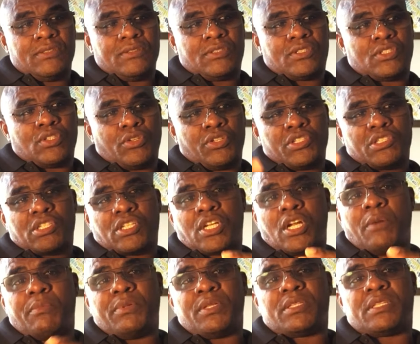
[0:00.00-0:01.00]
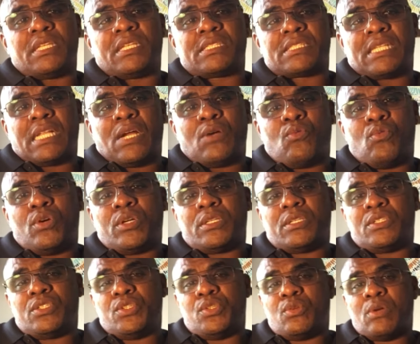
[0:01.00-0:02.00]
So there's a couple of things that I
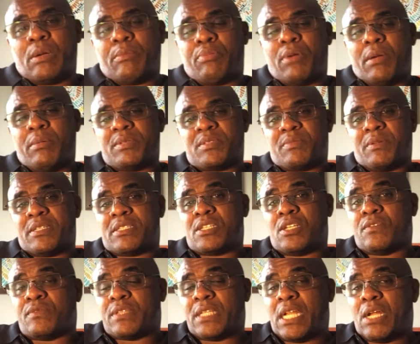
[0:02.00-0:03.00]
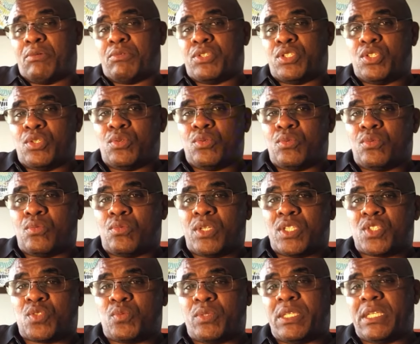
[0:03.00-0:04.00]
wanted to do. I promised myself that I would do
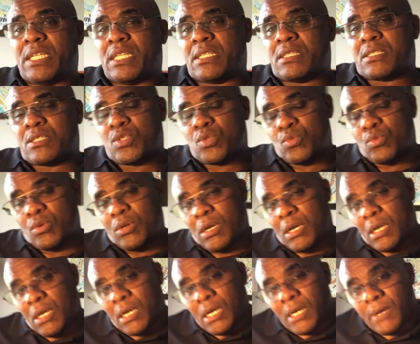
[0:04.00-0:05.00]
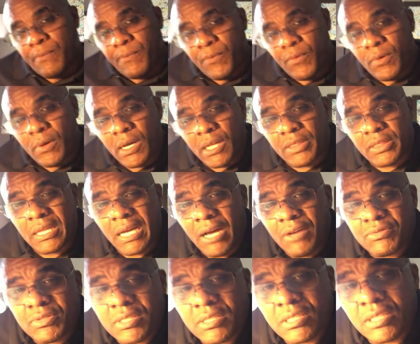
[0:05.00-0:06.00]
once we get to
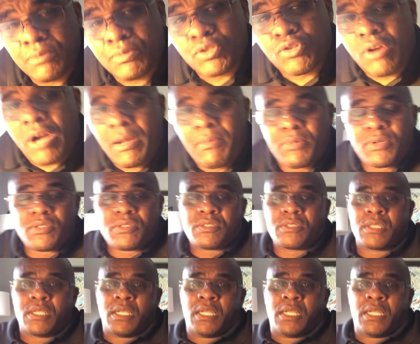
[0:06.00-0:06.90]
1,000 subscribers.